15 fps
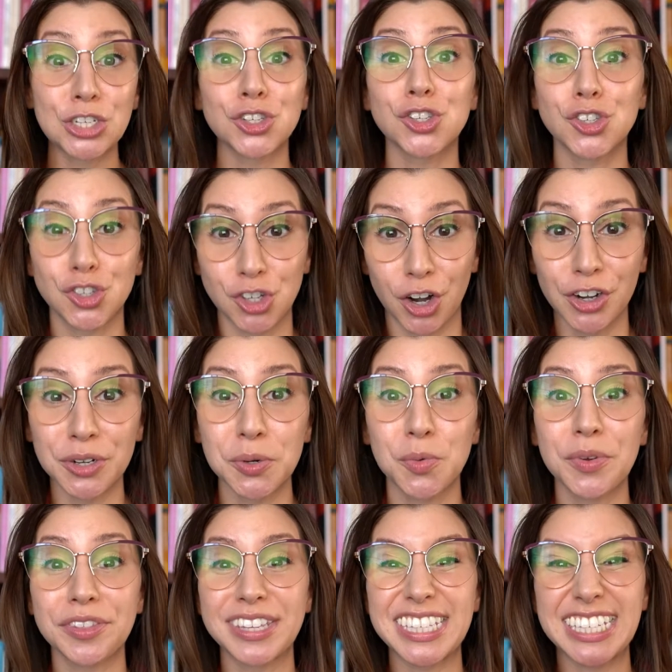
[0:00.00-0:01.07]
Start
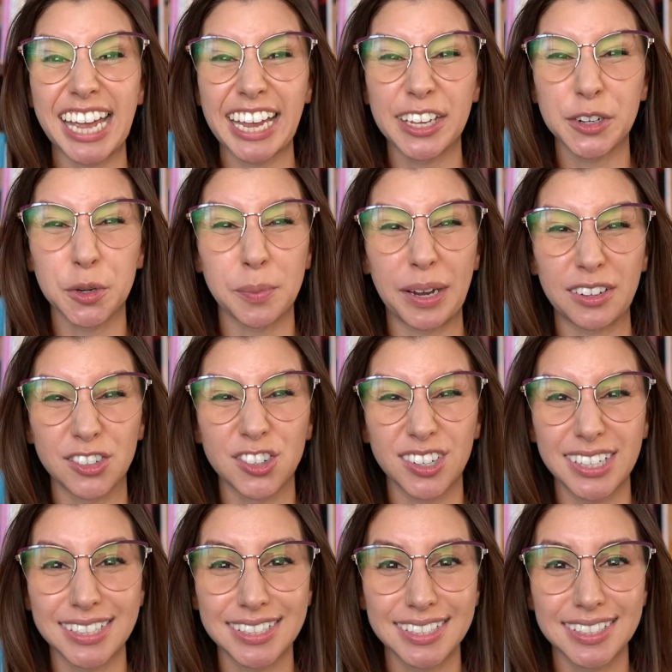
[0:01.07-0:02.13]
with tighter
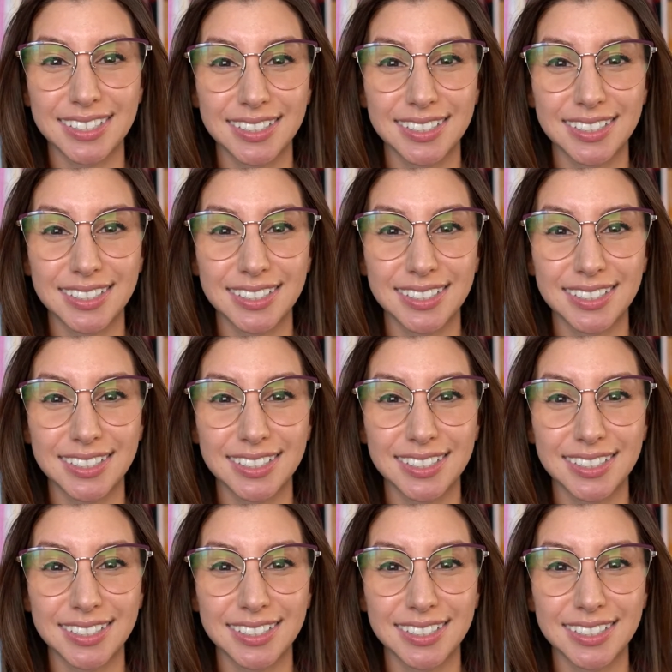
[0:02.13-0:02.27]
boundaries.